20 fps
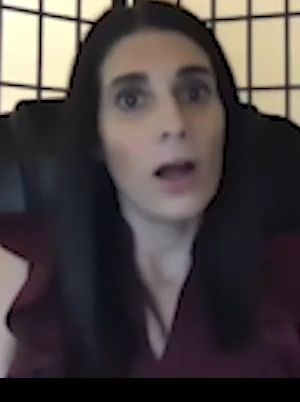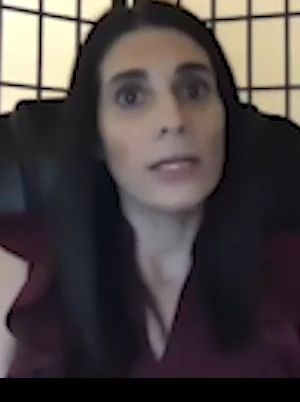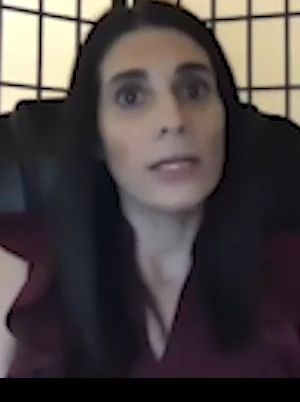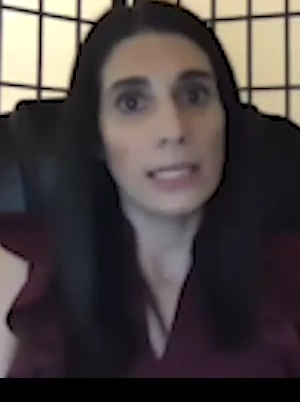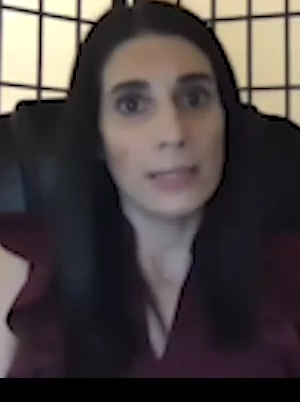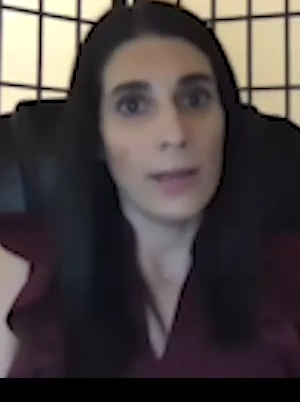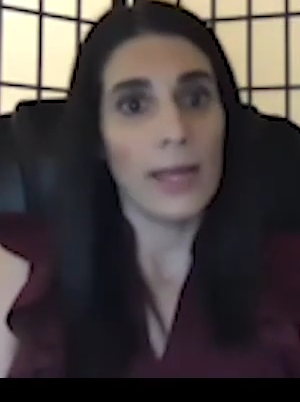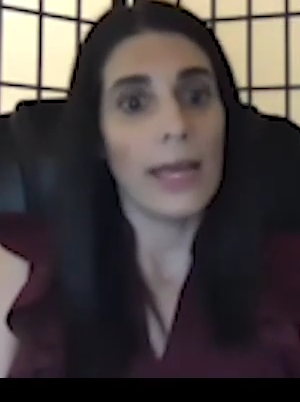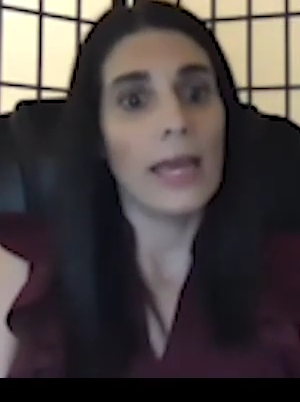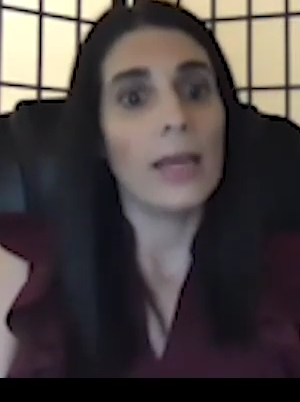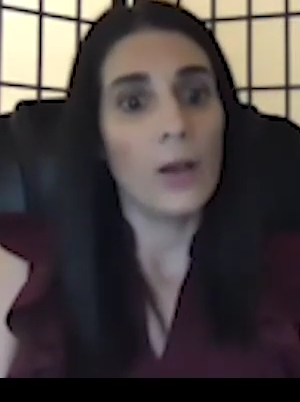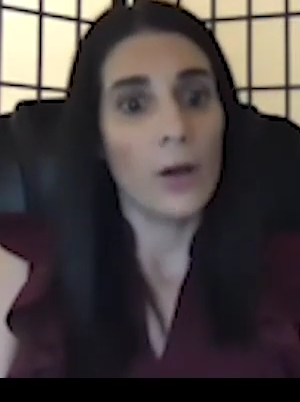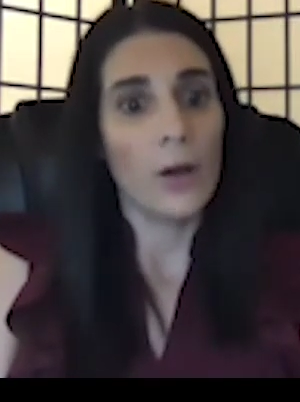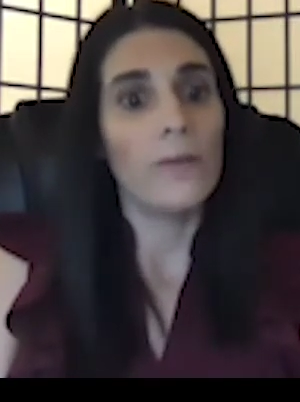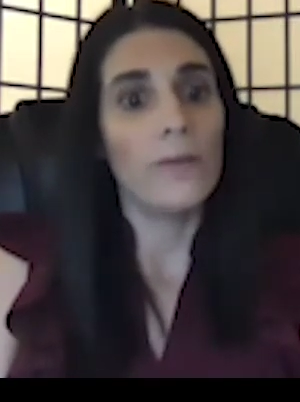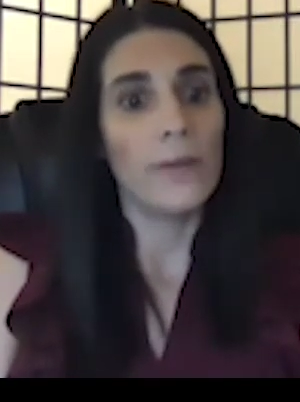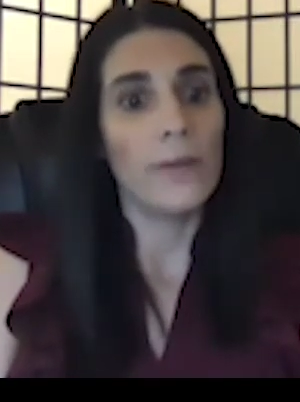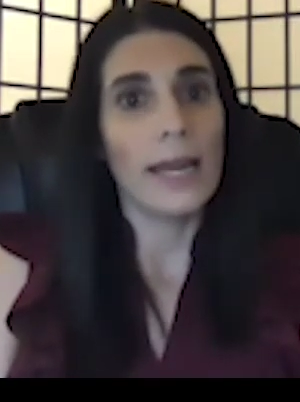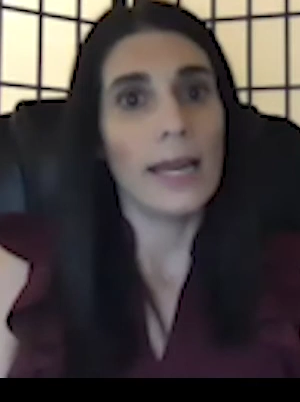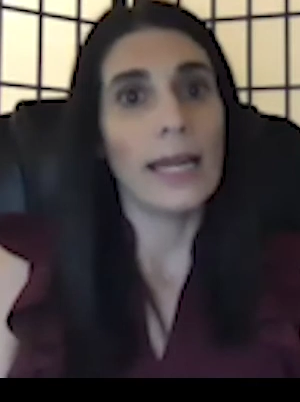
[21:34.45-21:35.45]
displaying
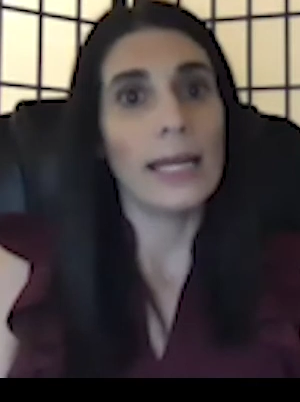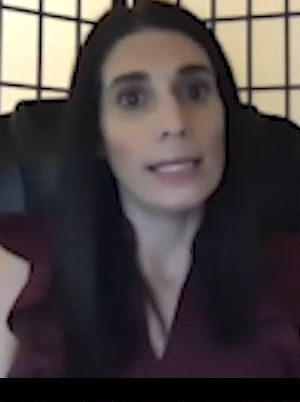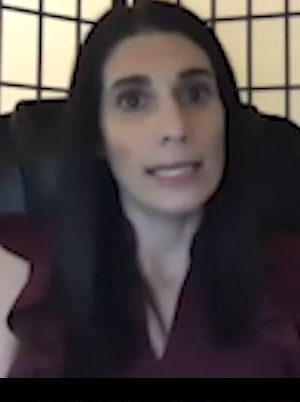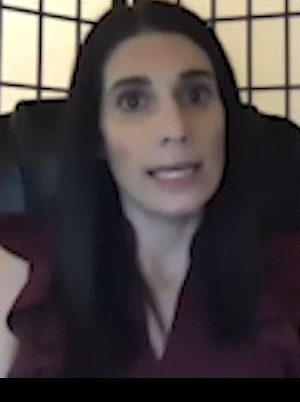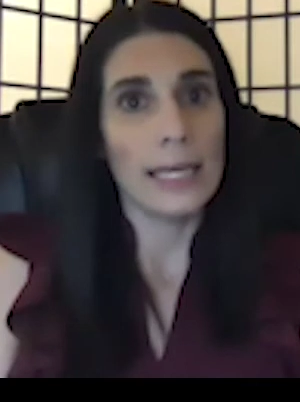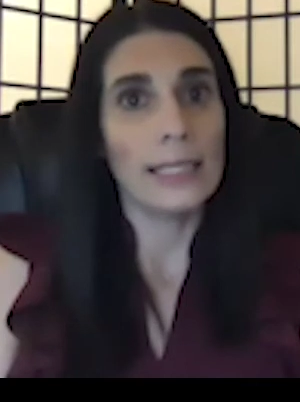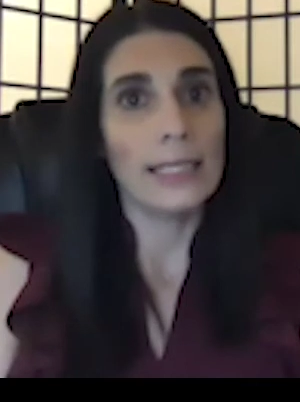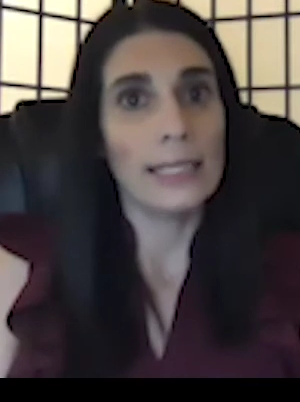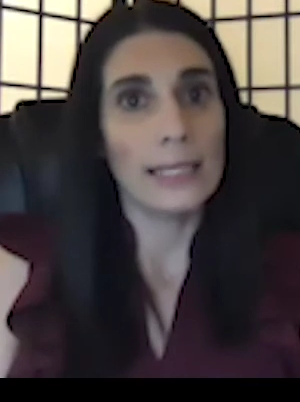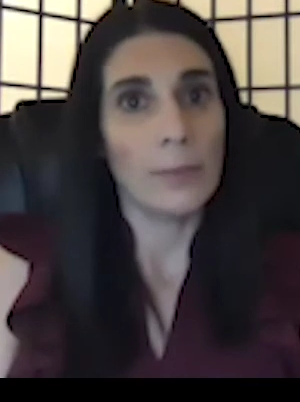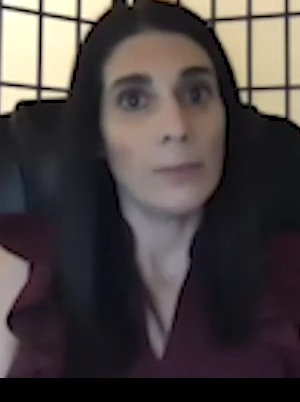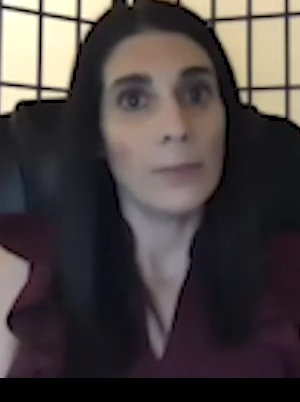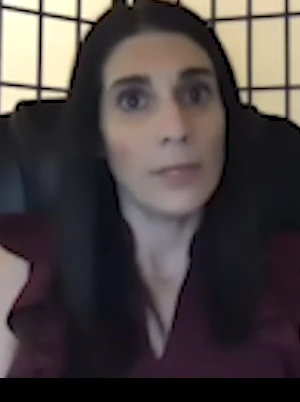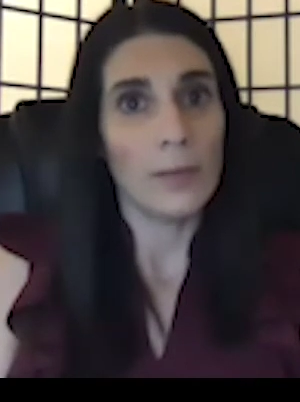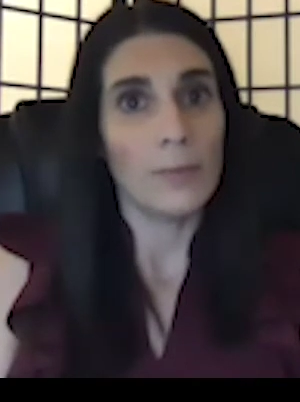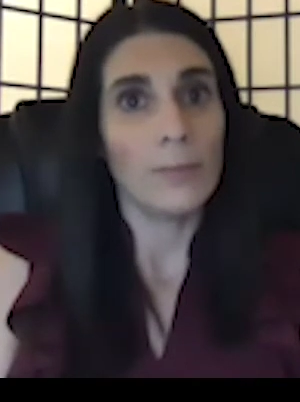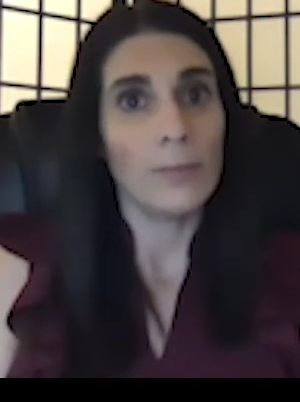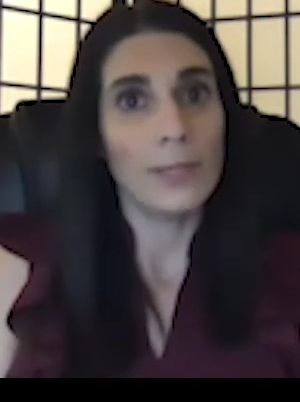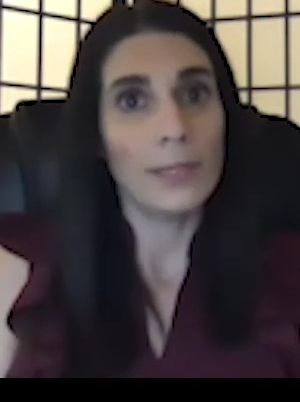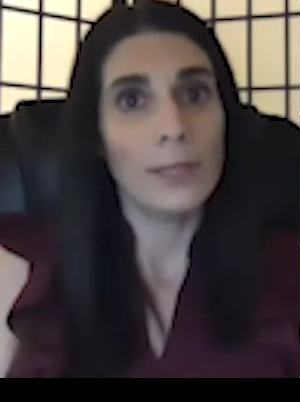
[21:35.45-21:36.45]
COVID-19
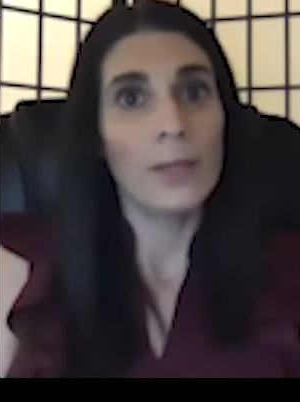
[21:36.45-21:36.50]
symptoms,